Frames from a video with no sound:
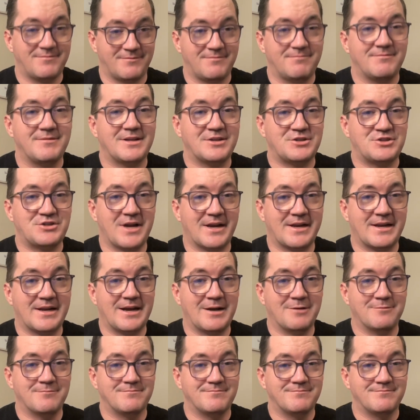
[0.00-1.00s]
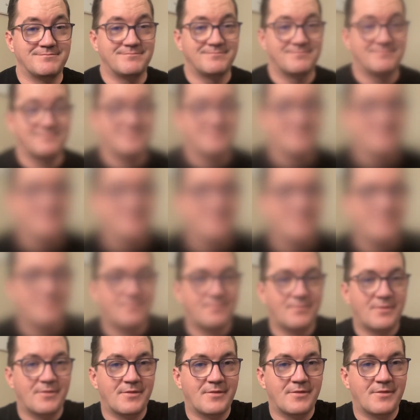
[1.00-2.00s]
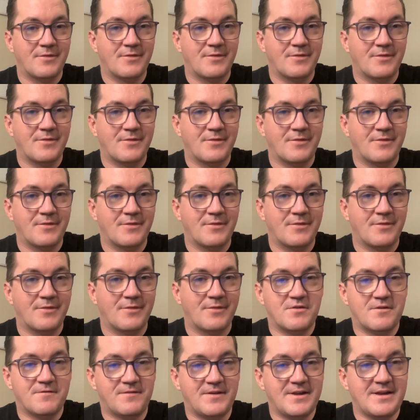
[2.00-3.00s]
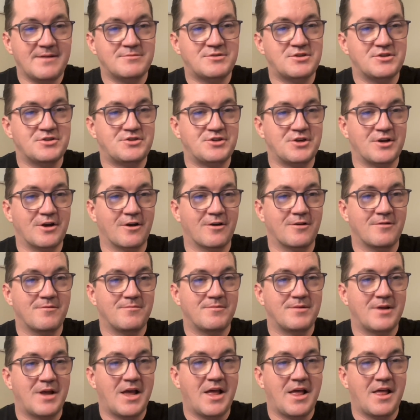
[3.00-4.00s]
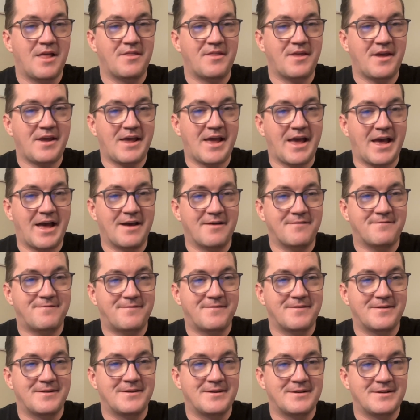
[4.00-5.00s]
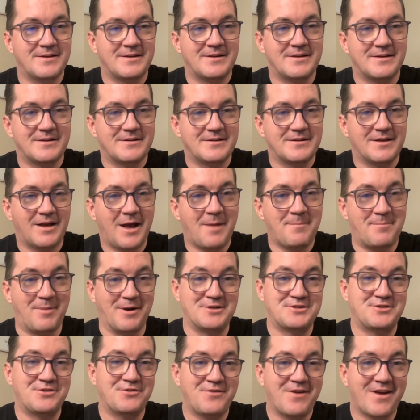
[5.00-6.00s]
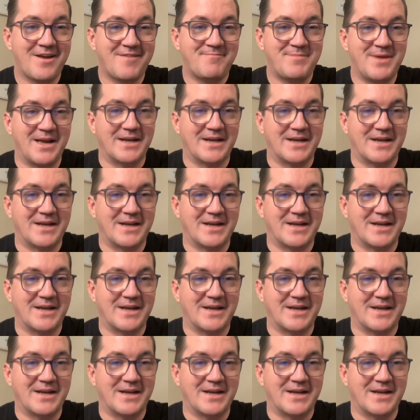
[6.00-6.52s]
Let's check it out. So for the Flames this year, they have a bunch of draft picks.